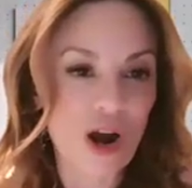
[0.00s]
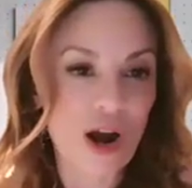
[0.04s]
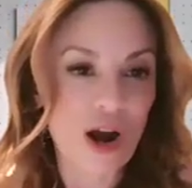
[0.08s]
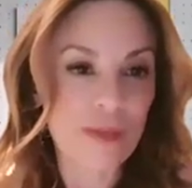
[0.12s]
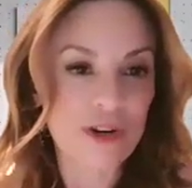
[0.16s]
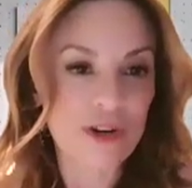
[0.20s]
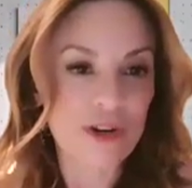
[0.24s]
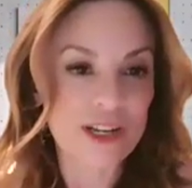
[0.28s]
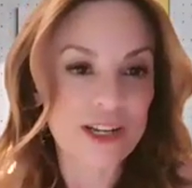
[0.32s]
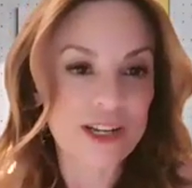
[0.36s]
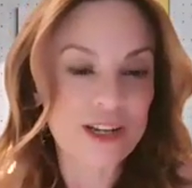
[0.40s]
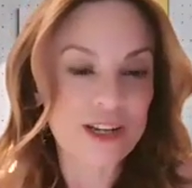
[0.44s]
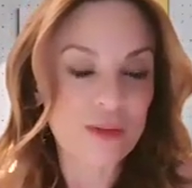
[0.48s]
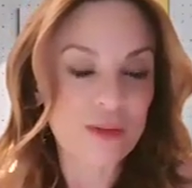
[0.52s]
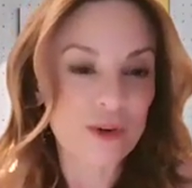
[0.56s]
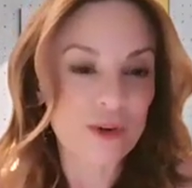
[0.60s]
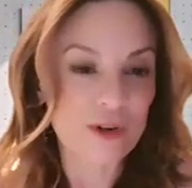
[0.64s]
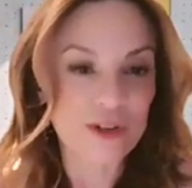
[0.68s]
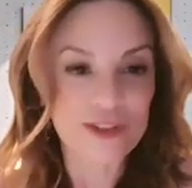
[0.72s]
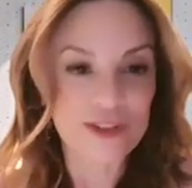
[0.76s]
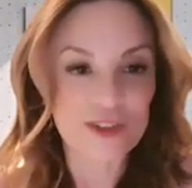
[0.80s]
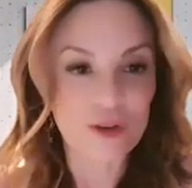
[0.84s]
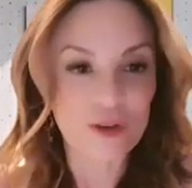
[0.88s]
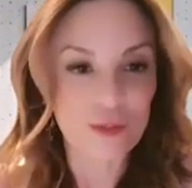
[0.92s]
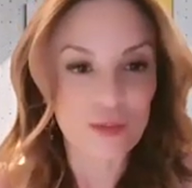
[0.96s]
Property,
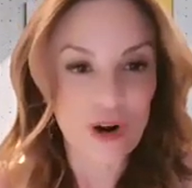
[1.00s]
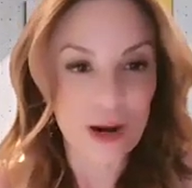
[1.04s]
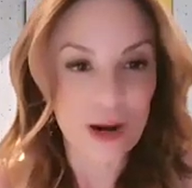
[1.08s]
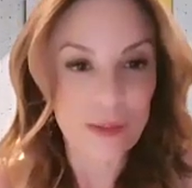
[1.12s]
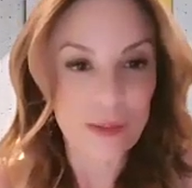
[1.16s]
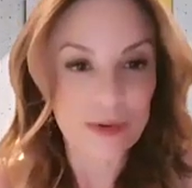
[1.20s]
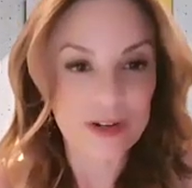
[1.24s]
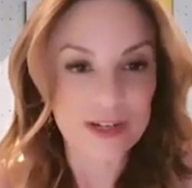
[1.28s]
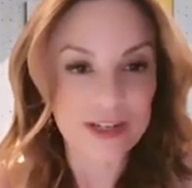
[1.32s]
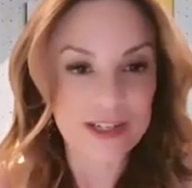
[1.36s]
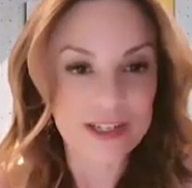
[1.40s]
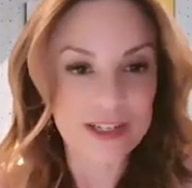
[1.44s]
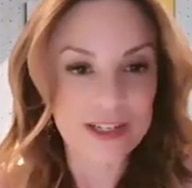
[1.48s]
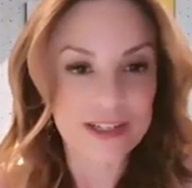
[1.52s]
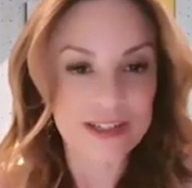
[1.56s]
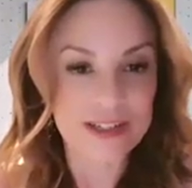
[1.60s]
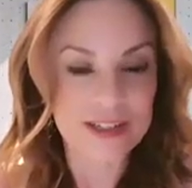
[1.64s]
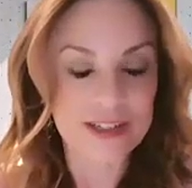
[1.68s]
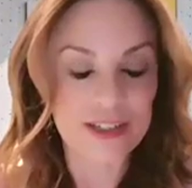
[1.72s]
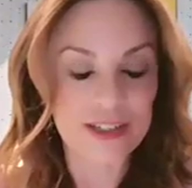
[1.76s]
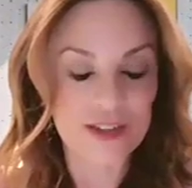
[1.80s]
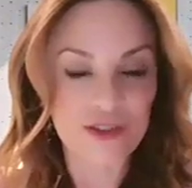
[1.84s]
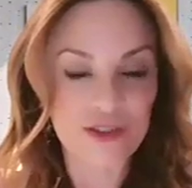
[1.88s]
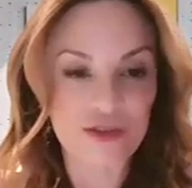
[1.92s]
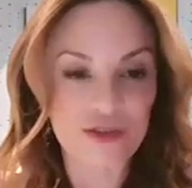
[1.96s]
personal property
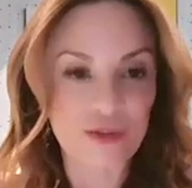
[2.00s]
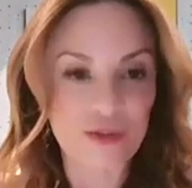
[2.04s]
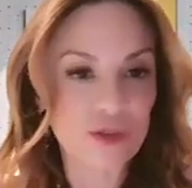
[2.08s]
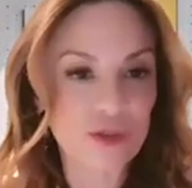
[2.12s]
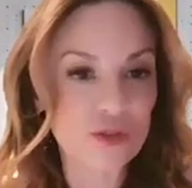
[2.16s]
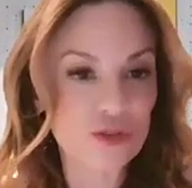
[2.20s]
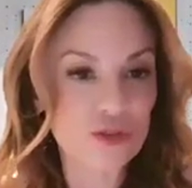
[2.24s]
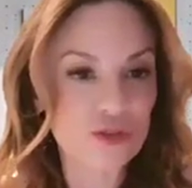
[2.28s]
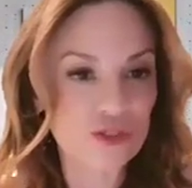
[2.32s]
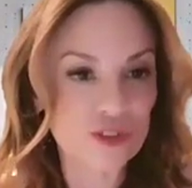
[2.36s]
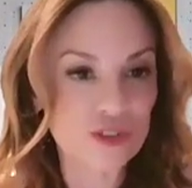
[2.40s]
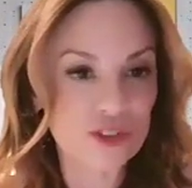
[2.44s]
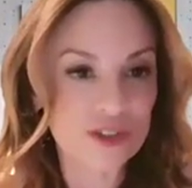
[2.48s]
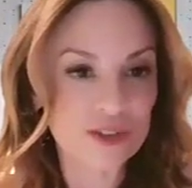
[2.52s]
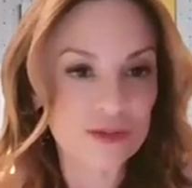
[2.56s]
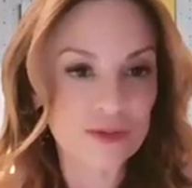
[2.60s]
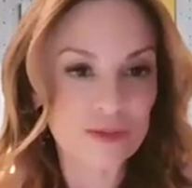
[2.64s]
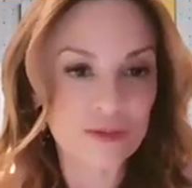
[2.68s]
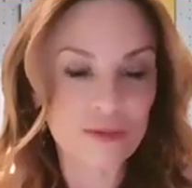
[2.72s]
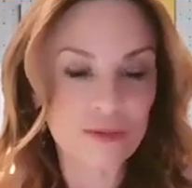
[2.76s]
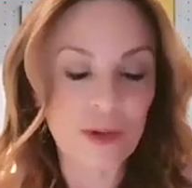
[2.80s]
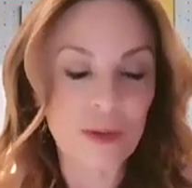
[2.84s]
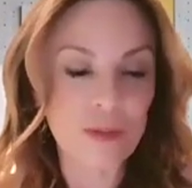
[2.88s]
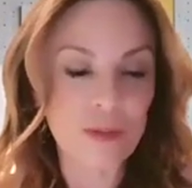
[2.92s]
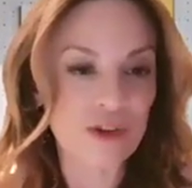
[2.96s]

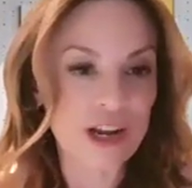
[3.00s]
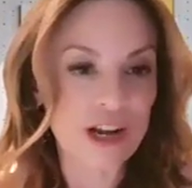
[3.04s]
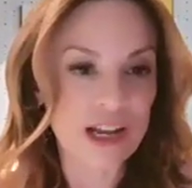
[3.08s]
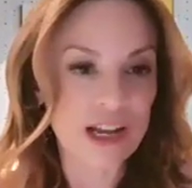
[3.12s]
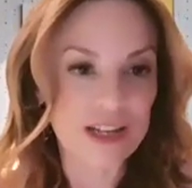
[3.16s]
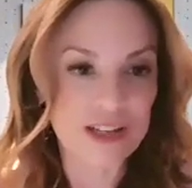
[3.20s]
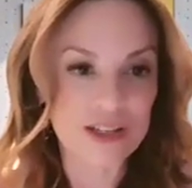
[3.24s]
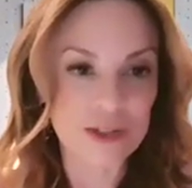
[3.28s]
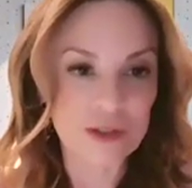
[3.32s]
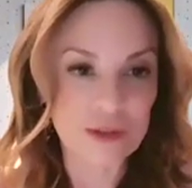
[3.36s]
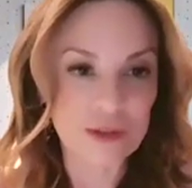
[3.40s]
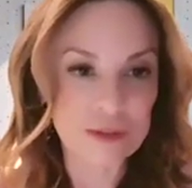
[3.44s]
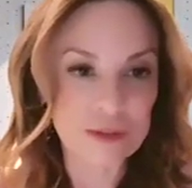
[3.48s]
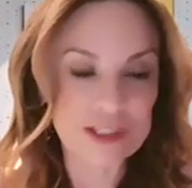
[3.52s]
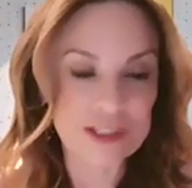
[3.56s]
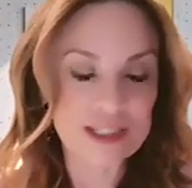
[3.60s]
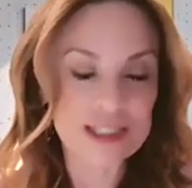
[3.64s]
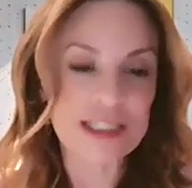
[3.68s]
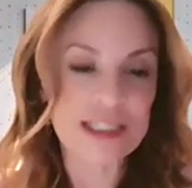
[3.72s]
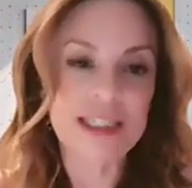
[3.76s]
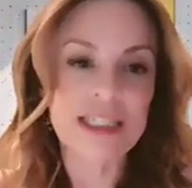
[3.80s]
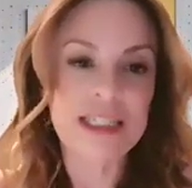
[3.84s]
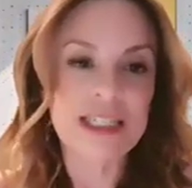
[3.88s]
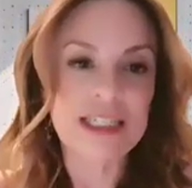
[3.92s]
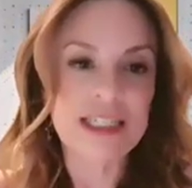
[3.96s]
distribution memorandums,